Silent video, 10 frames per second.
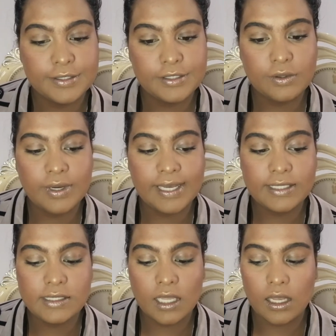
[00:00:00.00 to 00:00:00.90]
So
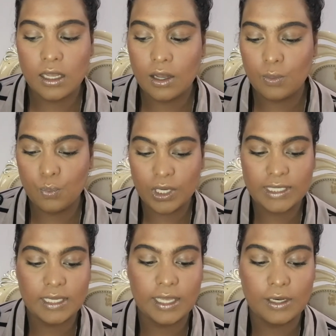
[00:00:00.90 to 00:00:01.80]
guys,
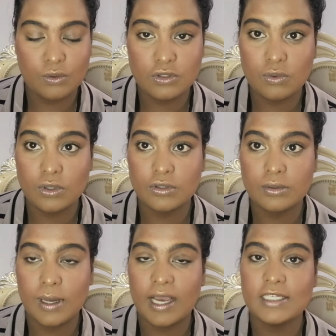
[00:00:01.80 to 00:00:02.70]
what a nose
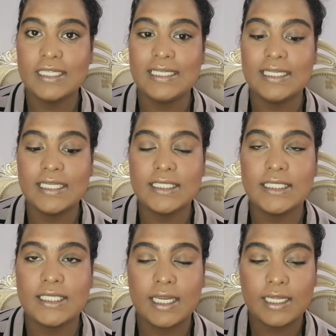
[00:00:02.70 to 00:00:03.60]
contour actually does
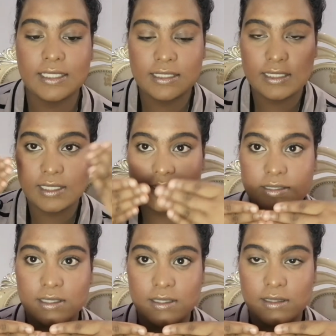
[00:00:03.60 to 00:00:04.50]
is that it
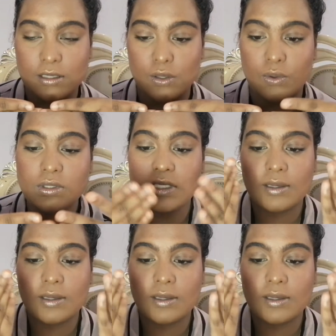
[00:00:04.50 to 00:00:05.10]
seals in the nose.